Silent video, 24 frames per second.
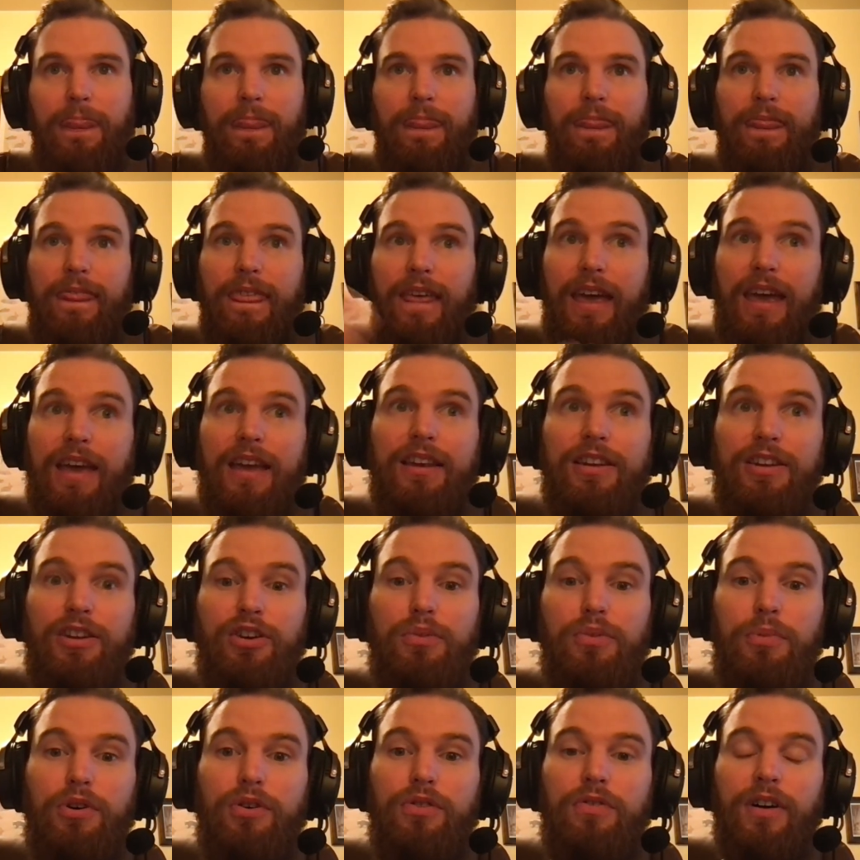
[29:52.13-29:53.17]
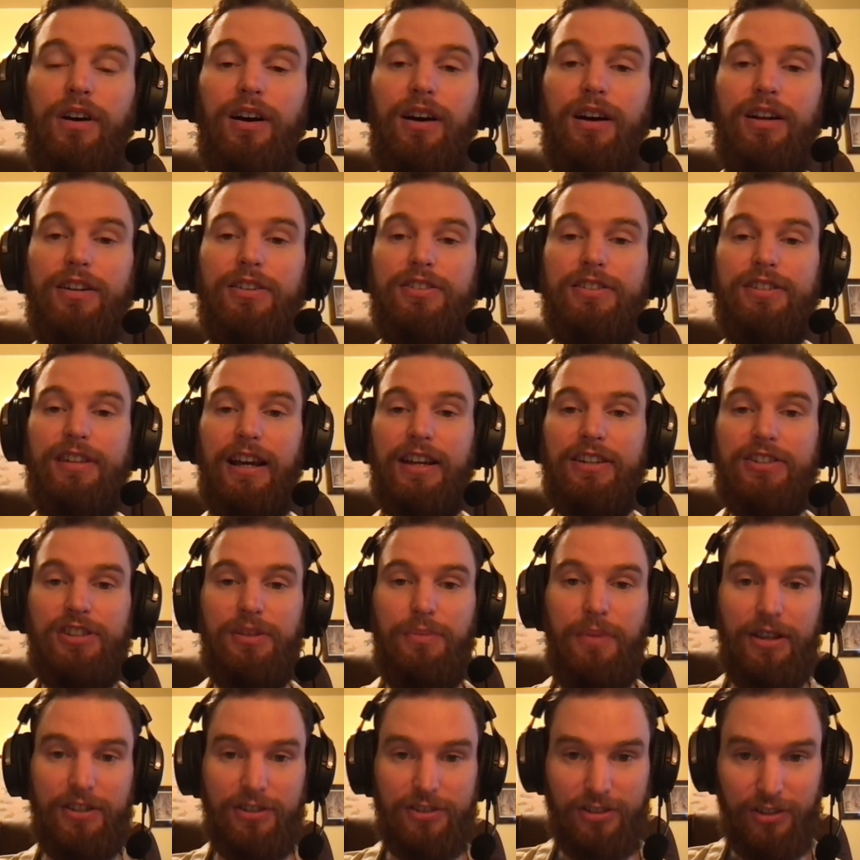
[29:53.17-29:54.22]
Then you move on to next
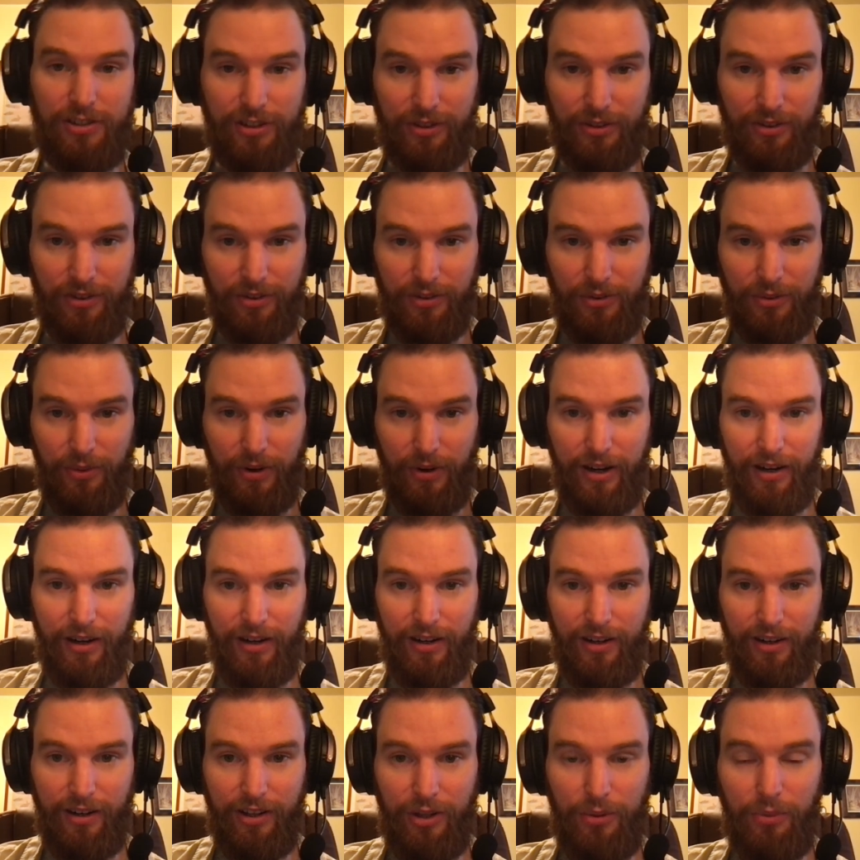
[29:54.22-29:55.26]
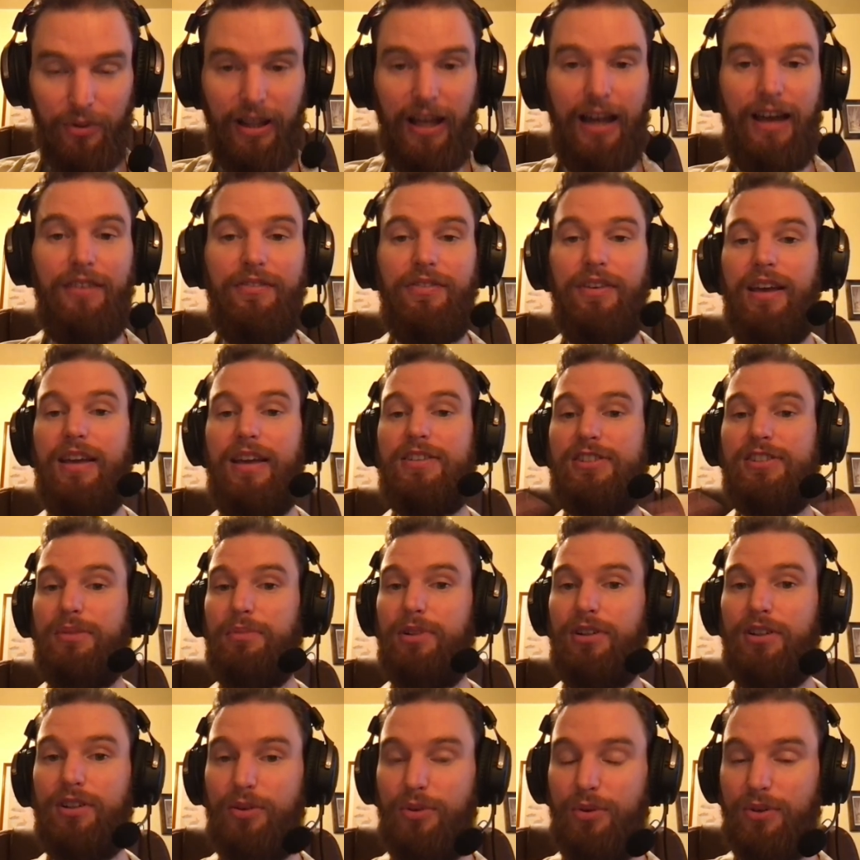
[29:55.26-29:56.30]
semester, where you will have a
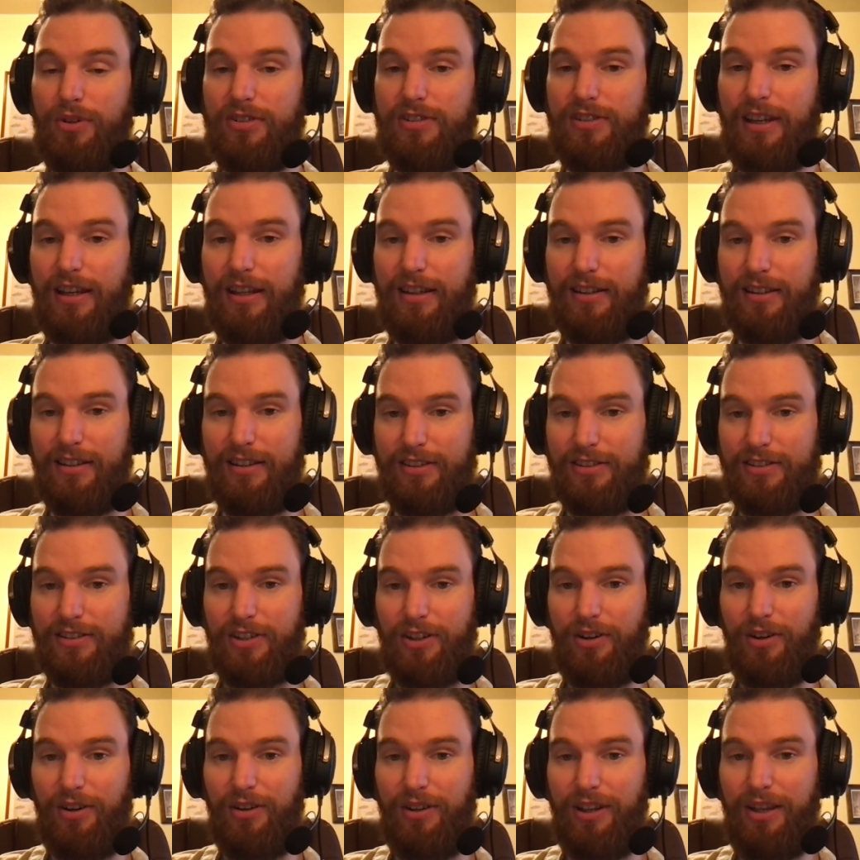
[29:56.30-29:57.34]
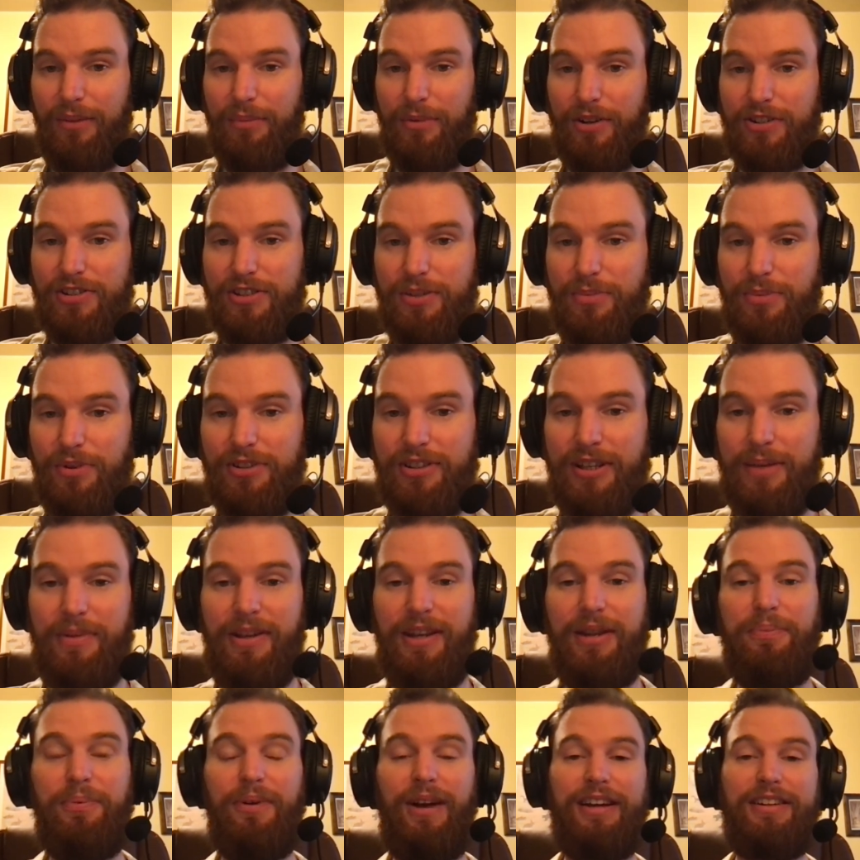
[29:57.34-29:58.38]
similar course like this called Emerging
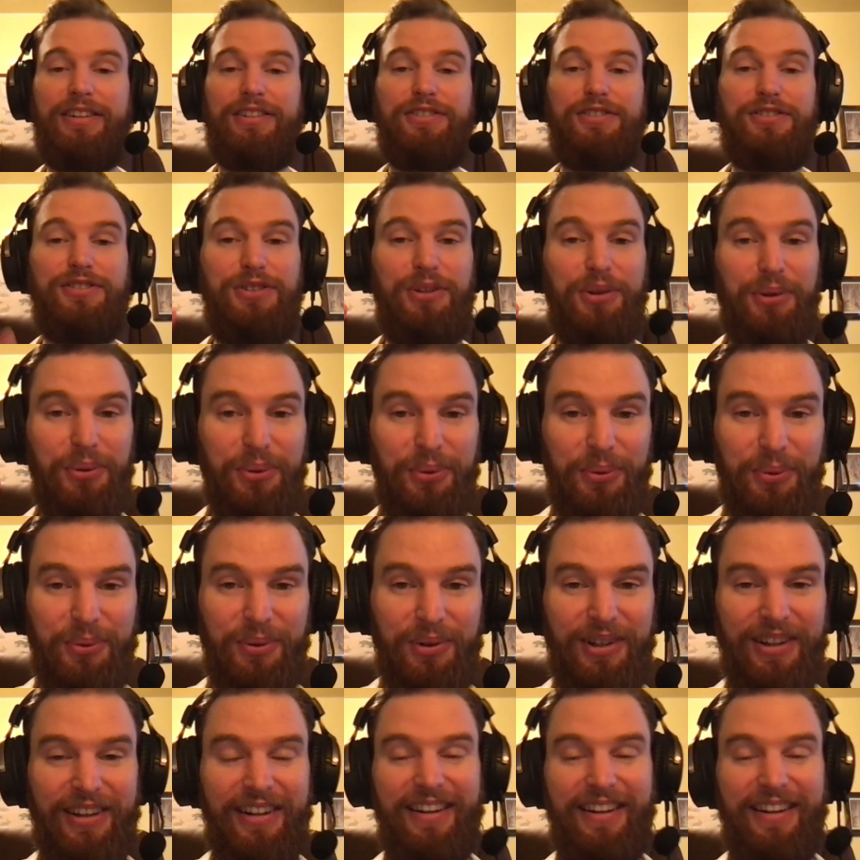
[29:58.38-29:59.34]
Multimedia Practice 2.